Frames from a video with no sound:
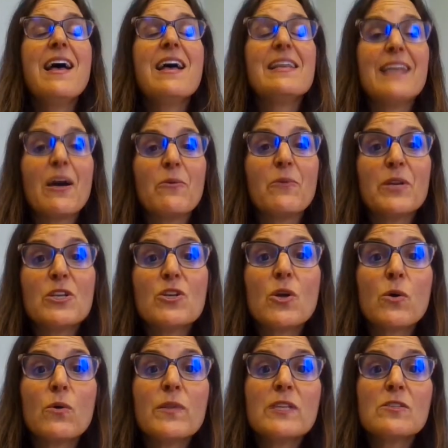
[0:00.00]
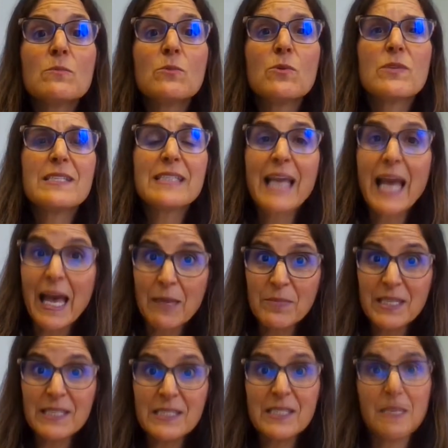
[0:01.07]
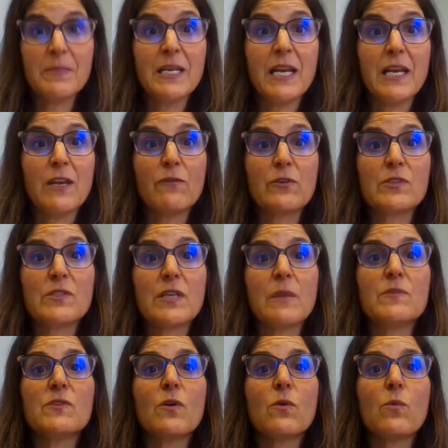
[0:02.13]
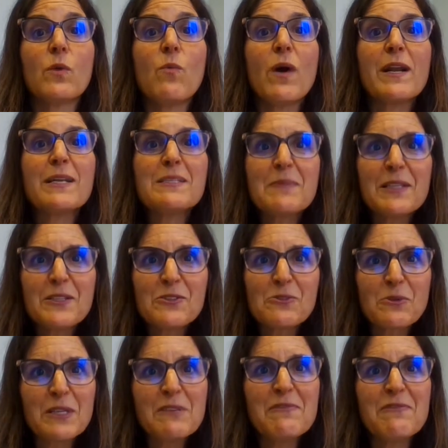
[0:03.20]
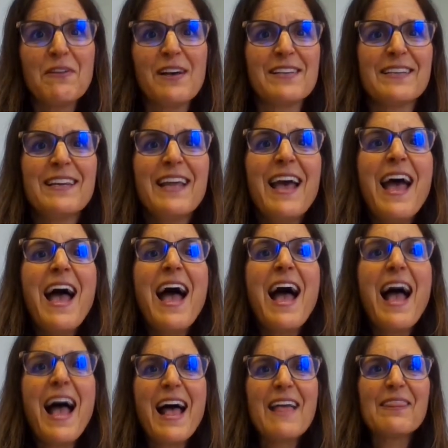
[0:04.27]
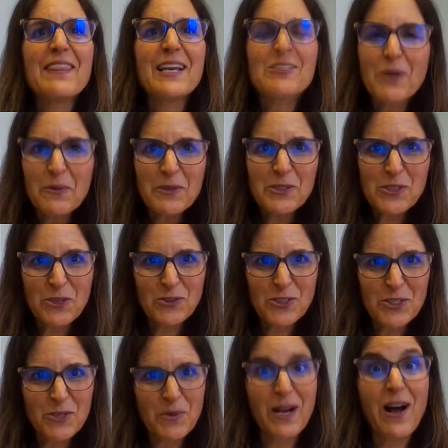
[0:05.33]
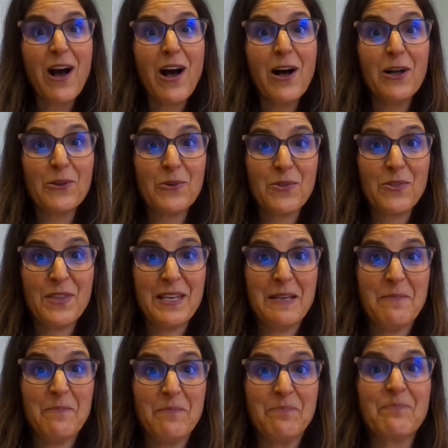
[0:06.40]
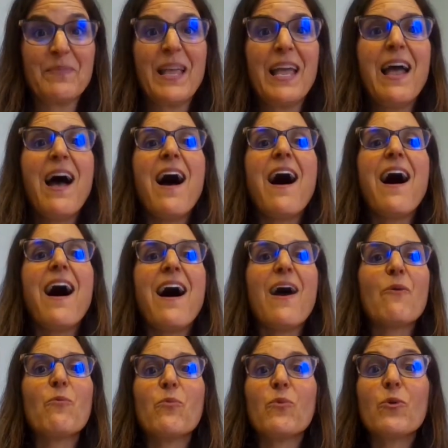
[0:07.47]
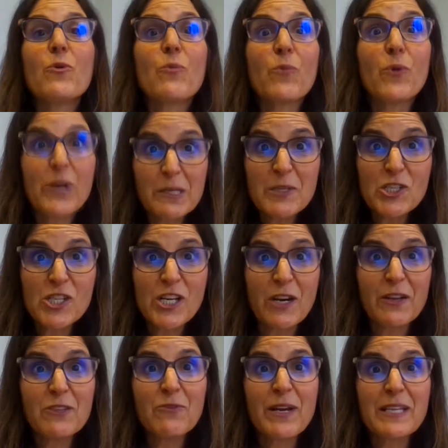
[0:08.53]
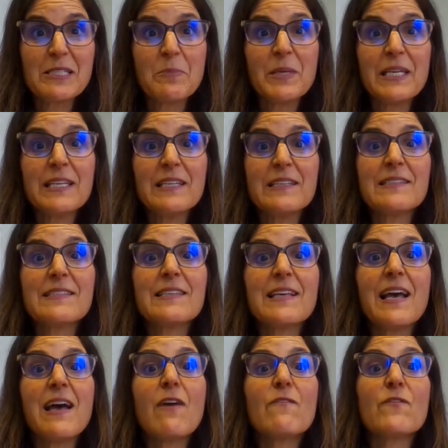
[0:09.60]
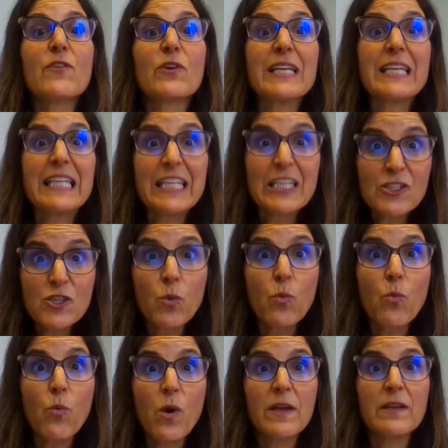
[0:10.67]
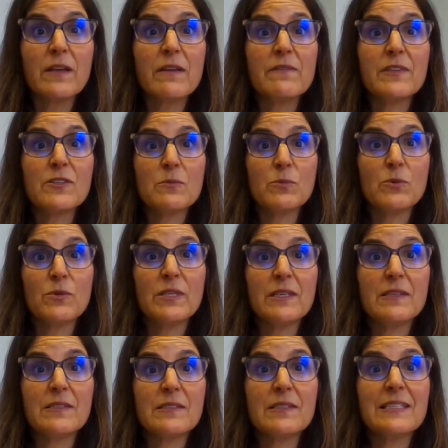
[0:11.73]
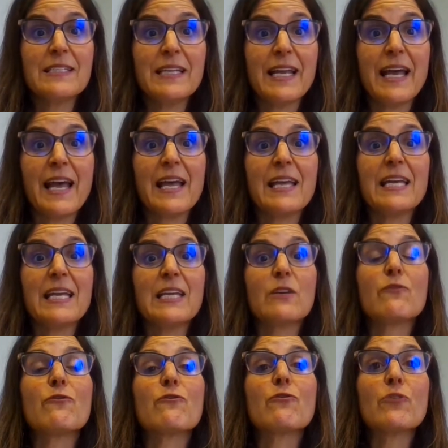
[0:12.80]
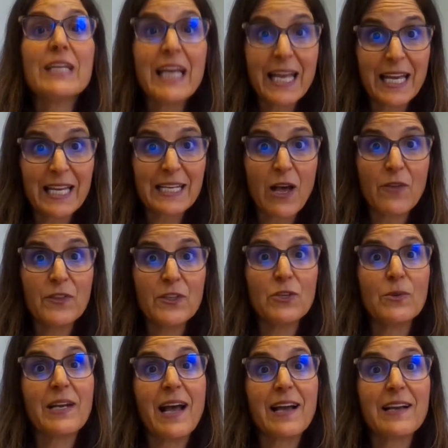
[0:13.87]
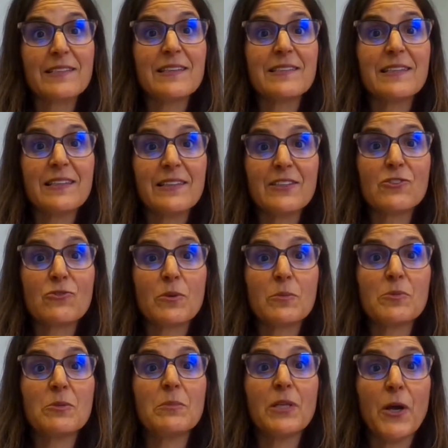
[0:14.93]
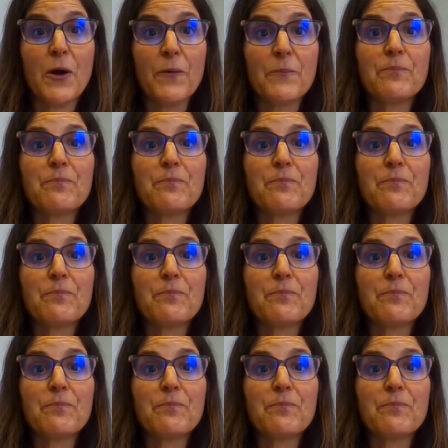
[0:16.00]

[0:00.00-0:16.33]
Now, we know that smoothies can be intimidating for some, so we wanted to make this really fun, and that's why we chose to do a color theme. We're going to be sharing the recipes for each one of the smoothies today in a free handout that you can access in the description below.